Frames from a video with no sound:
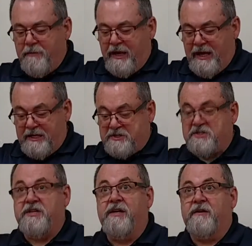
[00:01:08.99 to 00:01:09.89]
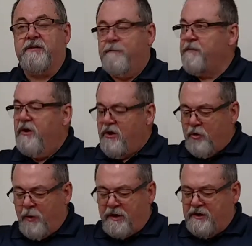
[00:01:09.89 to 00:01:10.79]
and it's sealed, the
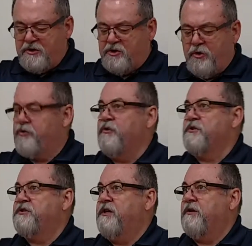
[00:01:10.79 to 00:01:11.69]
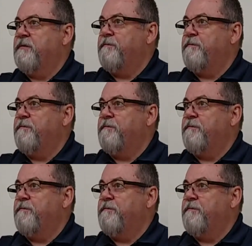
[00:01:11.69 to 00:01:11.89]
water doesn't go through the sealer.